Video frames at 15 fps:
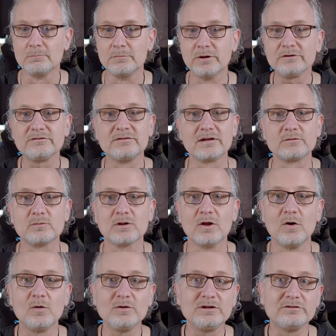but that will
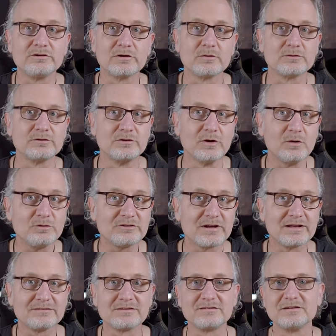only show those
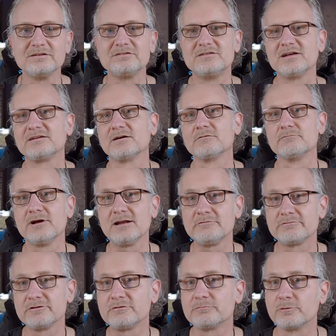entities that are
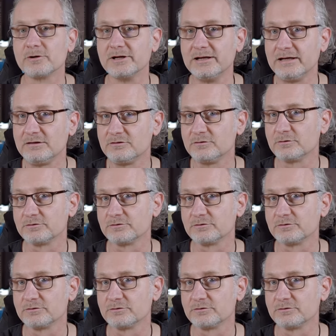relevant for each